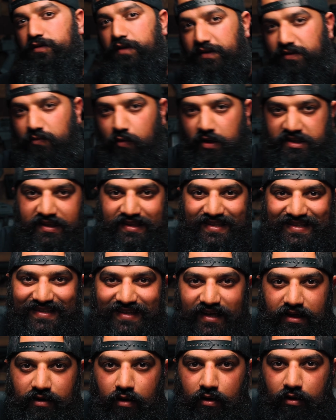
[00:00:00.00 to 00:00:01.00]
You guys are watching
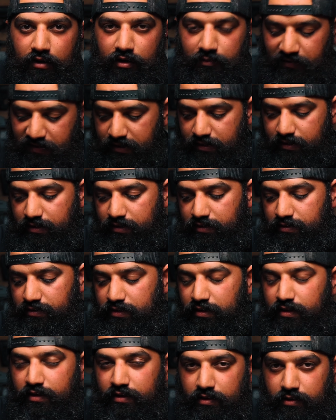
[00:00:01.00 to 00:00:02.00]
Sikh Arms.
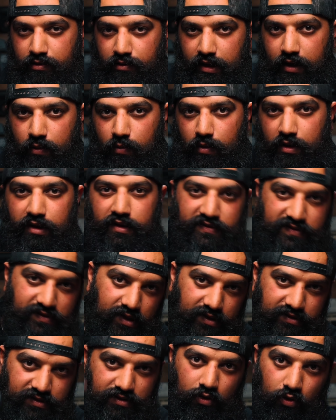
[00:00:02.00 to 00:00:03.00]
Today we're going to
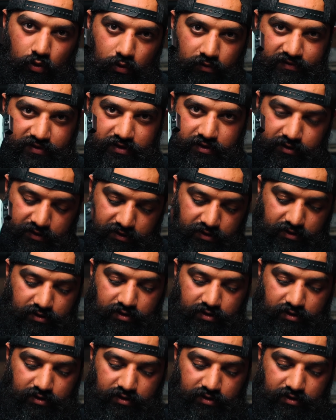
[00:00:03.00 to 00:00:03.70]
discuss holsters.